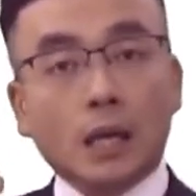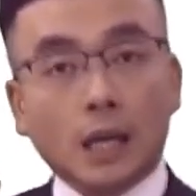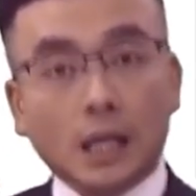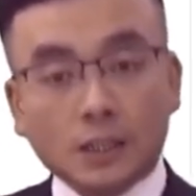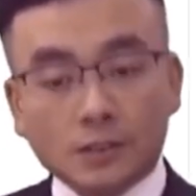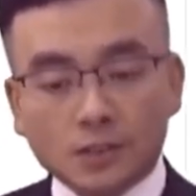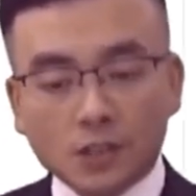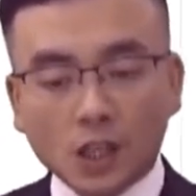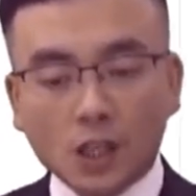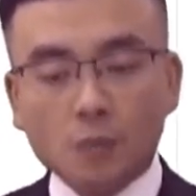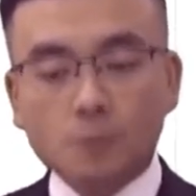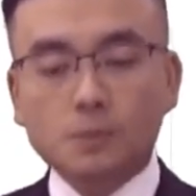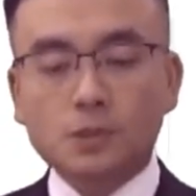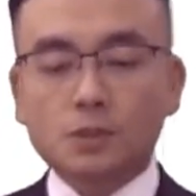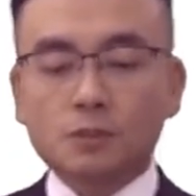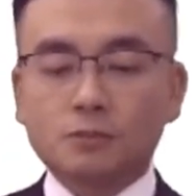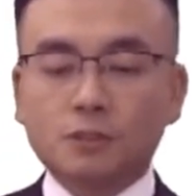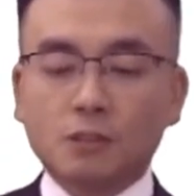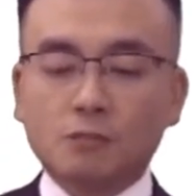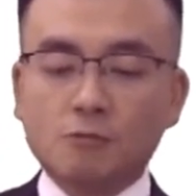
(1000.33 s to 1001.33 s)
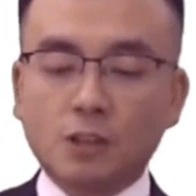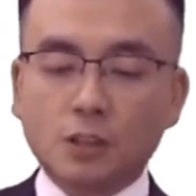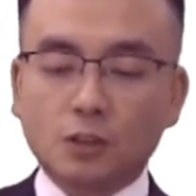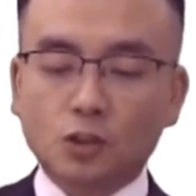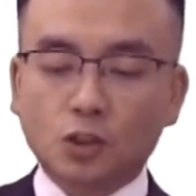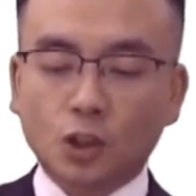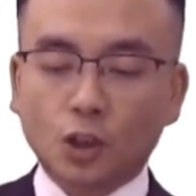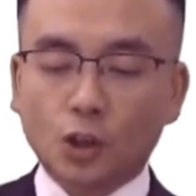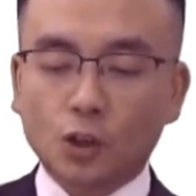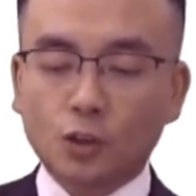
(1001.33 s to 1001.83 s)
In terms of the
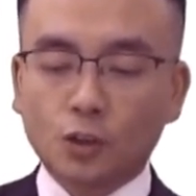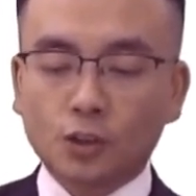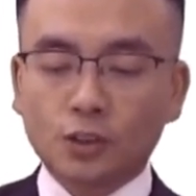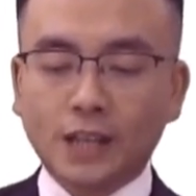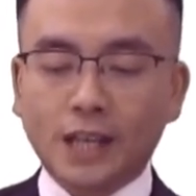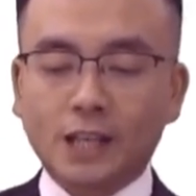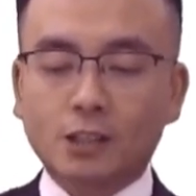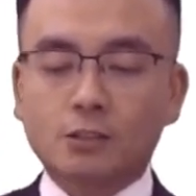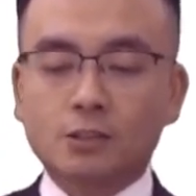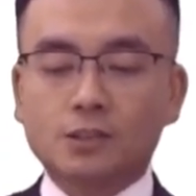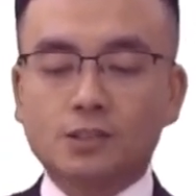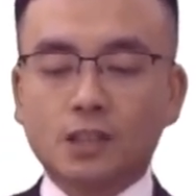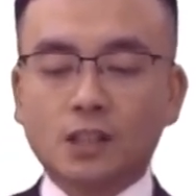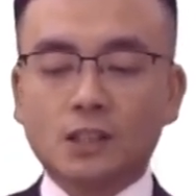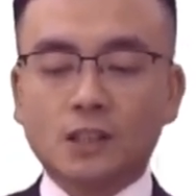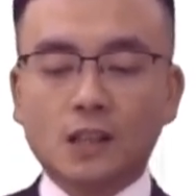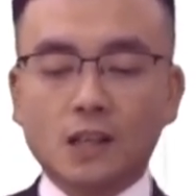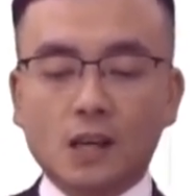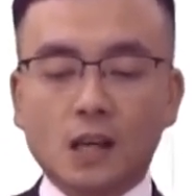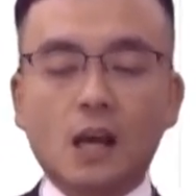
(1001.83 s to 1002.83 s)
return on equity,